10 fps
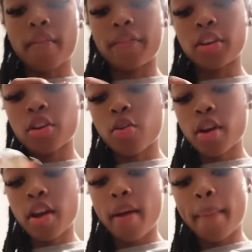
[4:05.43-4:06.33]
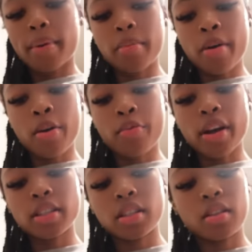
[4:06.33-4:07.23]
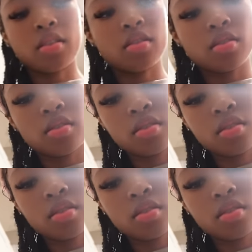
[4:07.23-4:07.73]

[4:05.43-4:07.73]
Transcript: I'm gonna go ahead, put my rice in here.